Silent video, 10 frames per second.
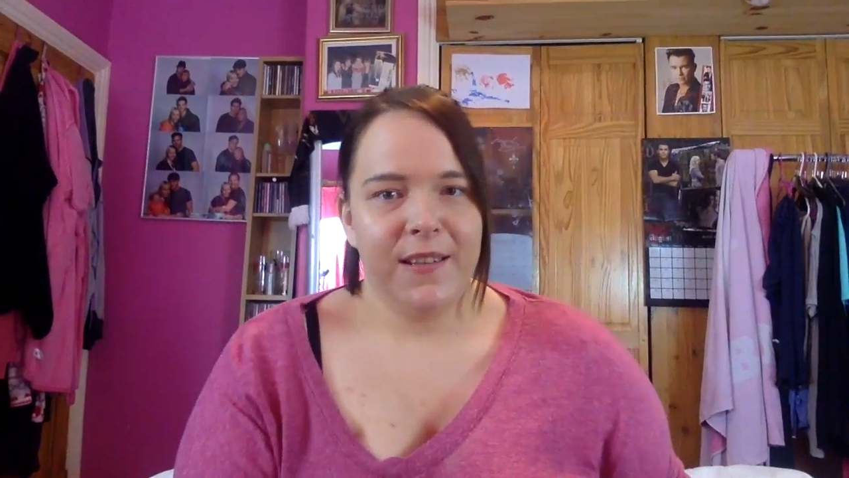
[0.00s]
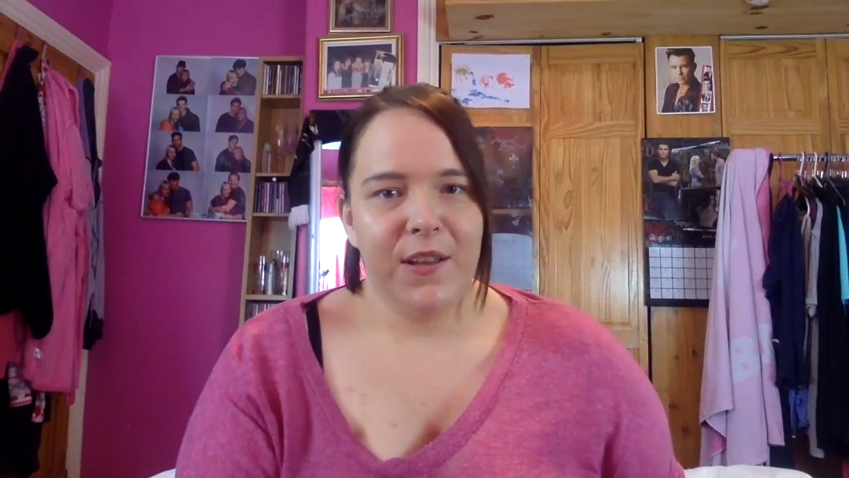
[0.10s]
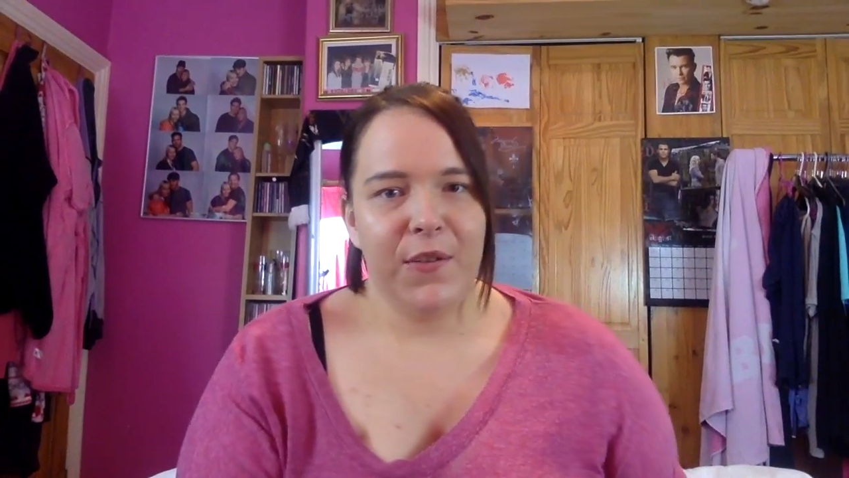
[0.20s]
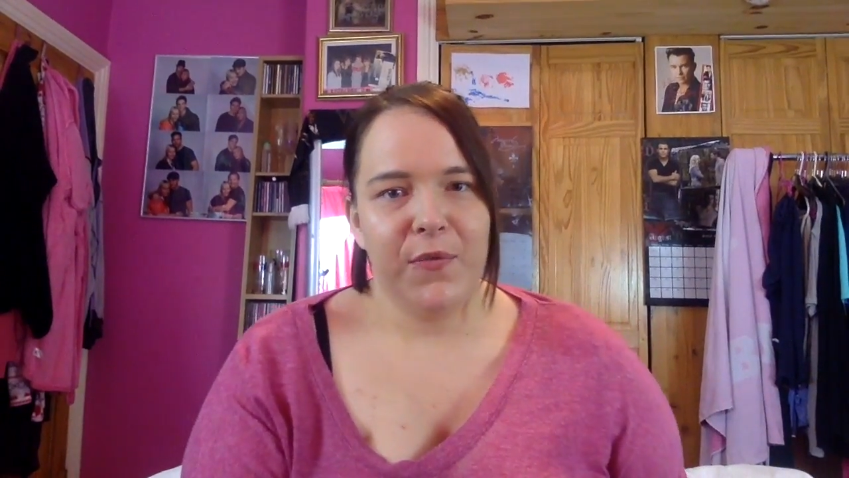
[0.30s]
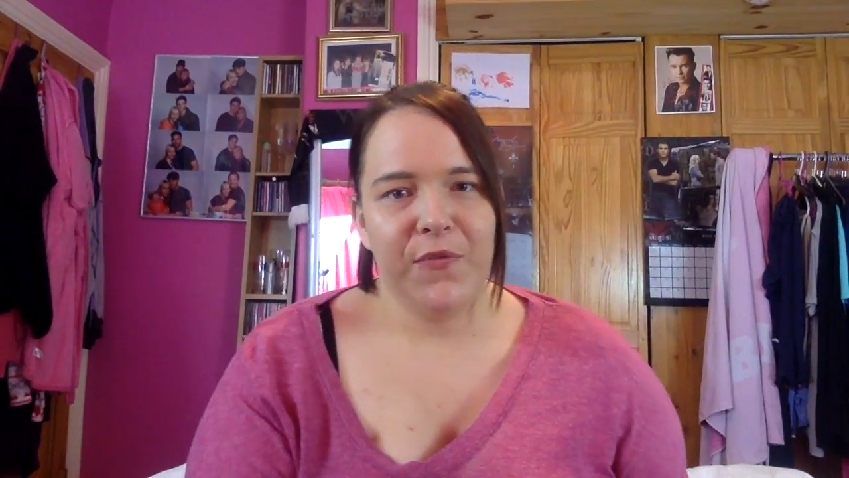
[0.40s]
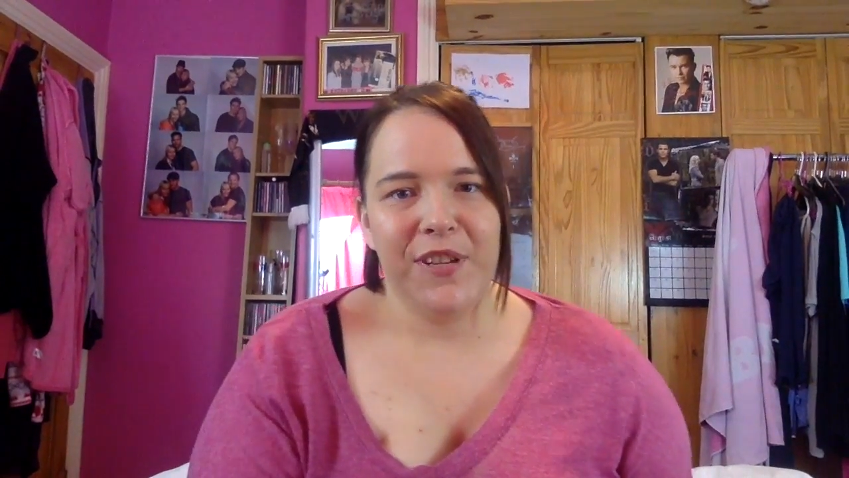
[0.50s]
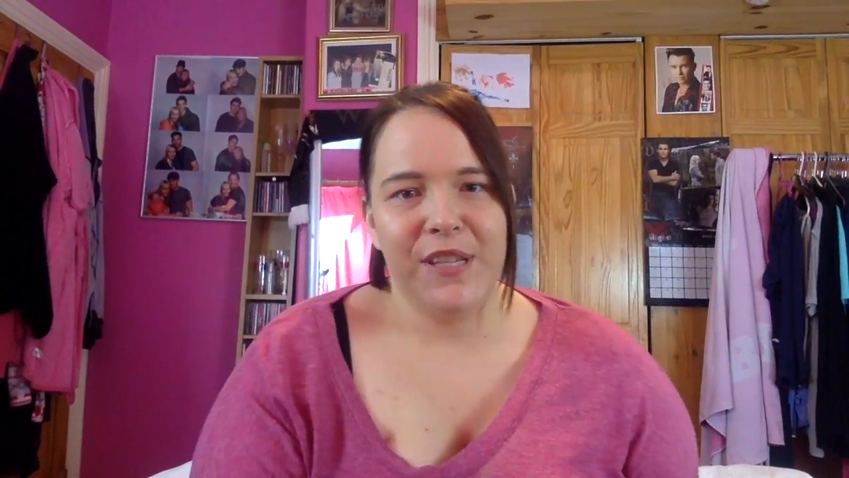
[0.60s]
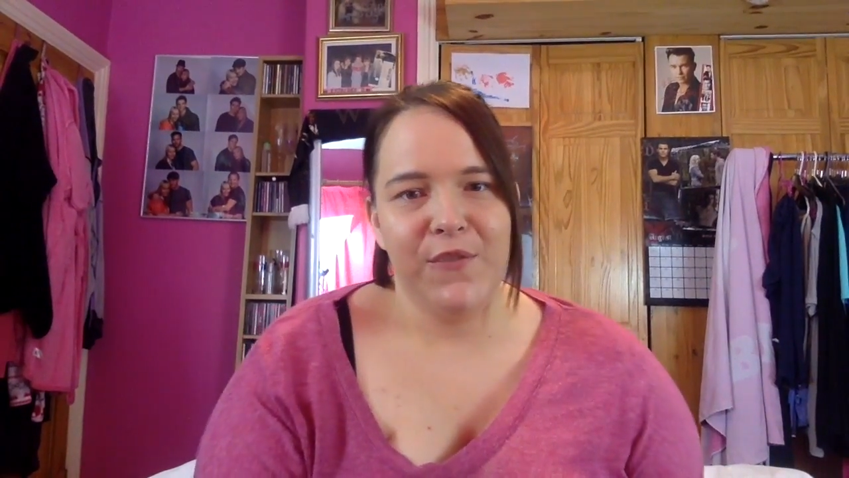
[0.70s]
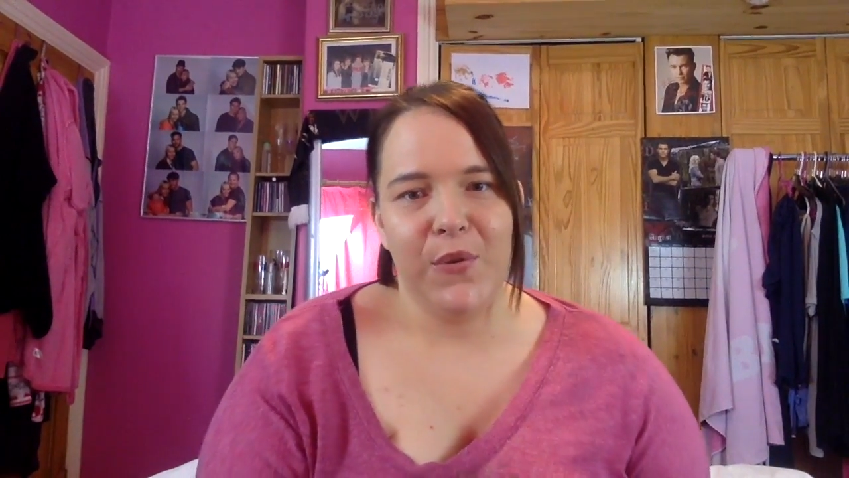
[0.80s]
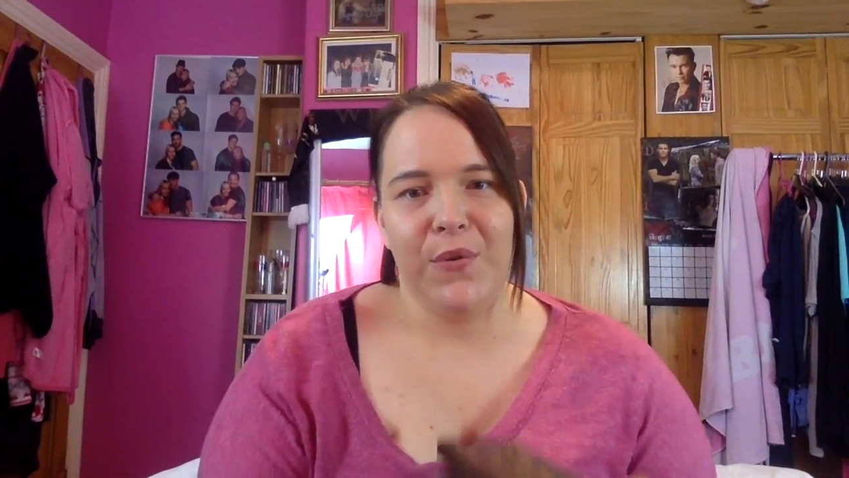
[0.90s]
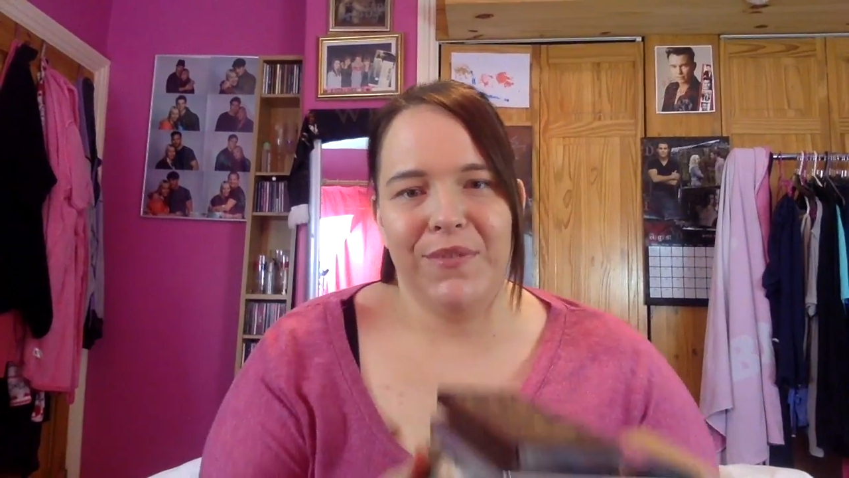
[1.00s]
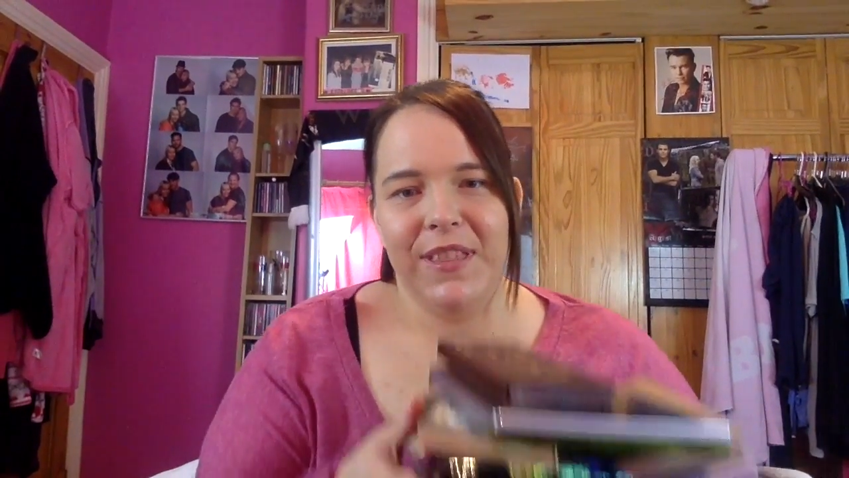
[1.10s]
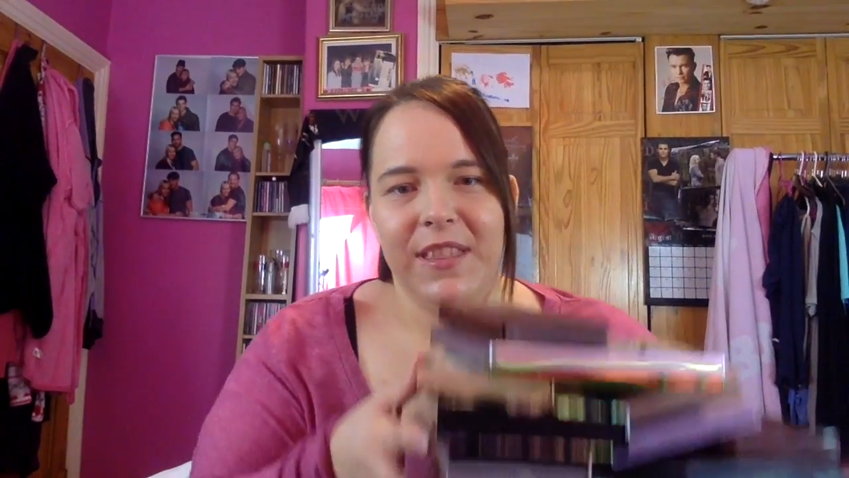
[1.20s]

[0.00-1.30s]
so first of all,